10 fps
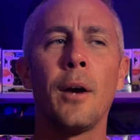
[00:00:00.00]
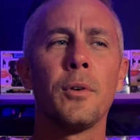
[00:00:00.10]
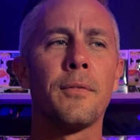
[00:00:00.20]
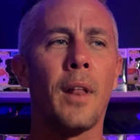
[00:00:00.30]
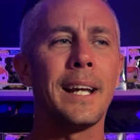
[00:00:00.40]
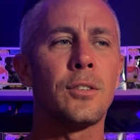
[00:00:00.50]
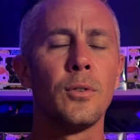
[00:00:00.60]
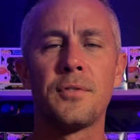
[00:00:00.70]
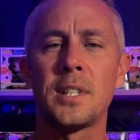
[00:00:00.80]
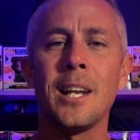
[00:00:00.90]
would have liked to
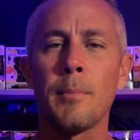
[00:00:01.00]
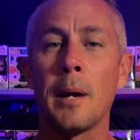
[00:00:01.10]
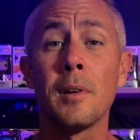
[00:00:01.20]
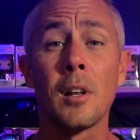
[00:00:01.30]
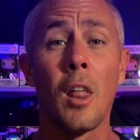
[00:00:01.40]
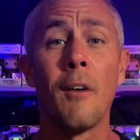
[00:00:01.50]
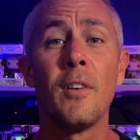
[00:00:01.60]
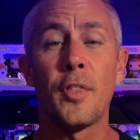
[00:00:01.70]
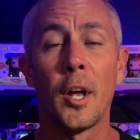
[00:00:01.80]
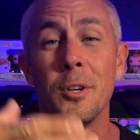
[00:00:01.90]
have seen maybe the Love
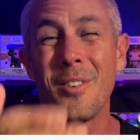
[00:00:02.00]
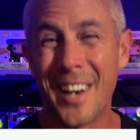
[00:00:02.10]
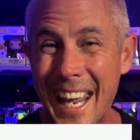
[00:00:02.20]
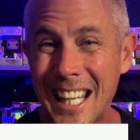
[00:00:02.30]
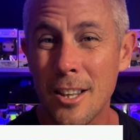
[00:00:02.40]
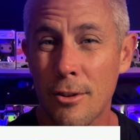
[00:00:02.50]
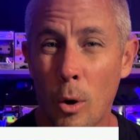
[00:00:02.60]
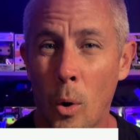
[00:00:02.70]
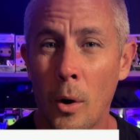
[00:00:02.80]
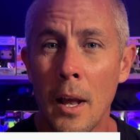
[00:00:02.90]
and Thunder Naked
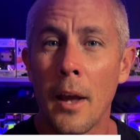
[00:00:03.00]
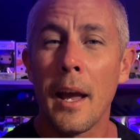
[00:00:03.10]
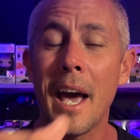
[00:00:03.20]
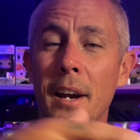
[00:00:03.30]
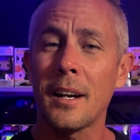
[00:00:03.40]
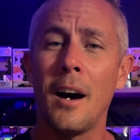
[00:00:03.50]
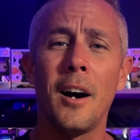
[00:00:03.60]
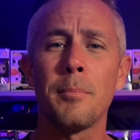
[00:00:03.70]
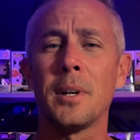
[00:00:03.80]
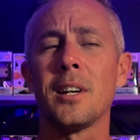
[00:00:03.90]
Thor at a
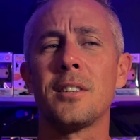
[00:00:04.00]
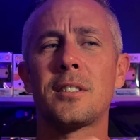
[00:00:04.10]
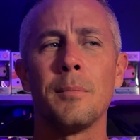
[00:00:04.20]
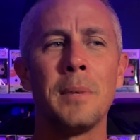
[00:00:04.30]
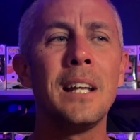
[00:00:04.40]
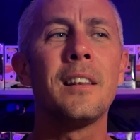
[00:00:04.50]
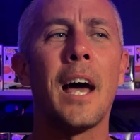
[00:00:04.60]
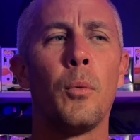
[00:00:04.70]
con, because to me that